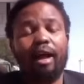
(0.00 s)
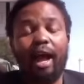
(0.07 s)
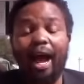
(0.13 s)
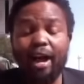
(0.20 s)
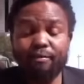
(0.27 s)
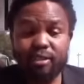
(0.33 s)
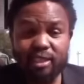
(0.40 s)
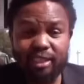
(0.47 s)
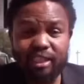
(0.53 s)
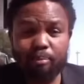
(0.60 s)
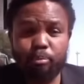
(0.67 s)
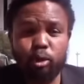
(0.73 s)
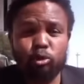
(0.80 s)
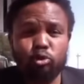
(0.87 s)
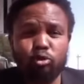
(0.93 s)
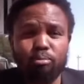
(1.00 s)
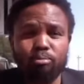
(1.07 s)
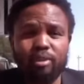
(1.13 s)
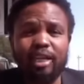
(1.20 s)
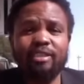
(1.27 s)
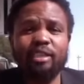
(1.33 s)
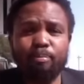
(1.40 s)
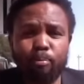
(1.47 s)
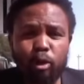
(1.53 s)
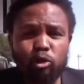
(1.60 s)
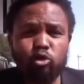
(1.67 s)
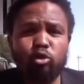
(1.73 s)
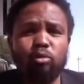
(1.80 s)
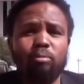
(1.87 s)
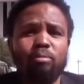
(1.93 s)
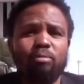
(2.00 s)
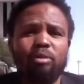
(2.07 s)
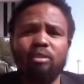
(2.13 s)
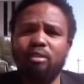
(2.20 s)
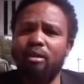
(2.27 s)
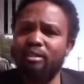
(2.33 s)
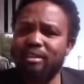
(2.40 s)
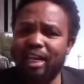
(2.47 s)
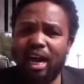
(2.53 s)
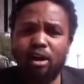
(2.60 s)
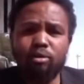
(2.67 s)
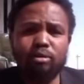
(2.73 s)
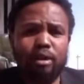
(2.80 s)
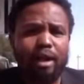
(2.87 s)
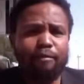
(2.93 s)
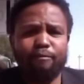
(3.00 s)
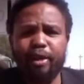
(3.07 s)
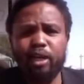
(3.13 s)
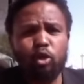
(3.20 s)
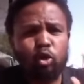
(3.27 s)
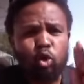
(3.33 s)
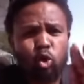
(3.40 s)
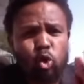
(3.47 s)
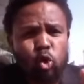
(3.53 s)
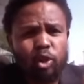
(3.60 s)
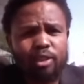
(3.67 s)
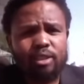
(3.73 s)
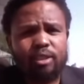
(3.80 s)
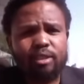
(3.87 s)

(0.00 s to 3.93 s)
I've seen the boardroom. There's a boardroom down a very good